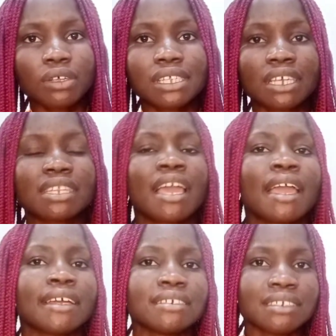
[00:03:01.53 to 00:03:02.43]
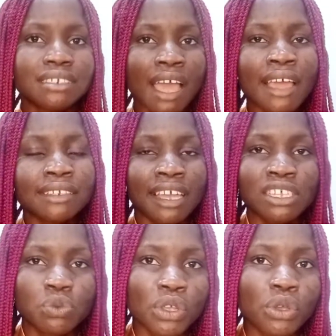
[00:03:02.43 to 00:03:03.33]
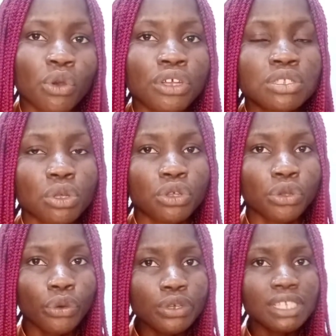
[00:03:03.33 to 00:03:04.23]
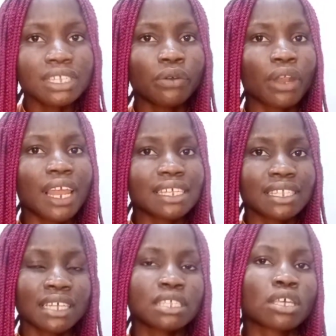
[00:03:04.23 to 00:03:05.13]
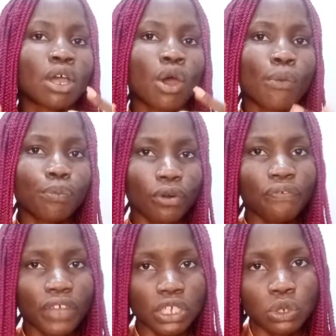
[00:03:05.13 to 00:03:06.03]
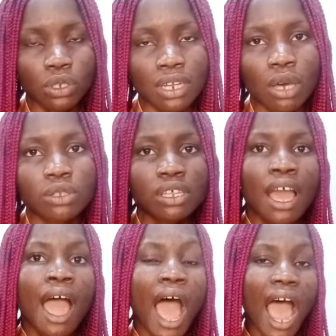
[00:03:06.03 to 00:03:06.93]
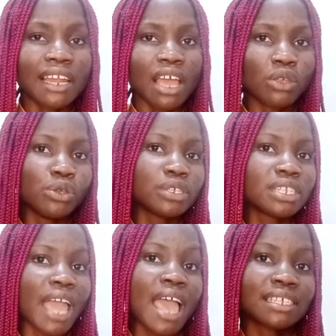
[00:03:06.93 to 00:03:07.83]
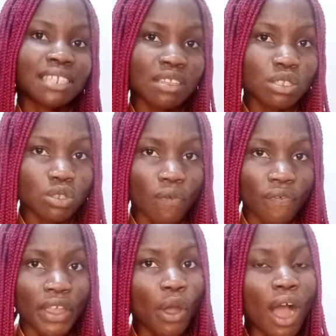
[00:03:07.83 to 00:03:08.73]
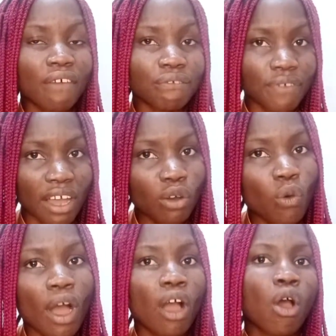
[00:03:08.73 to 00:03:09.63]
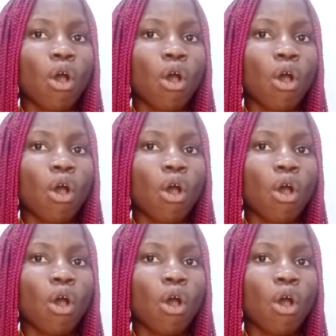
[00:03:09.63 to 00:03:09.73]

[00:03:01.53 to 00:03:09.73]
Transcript: consent, then that's where you're going to use the real estate professionals. Either you use the estate surveyor and valuer,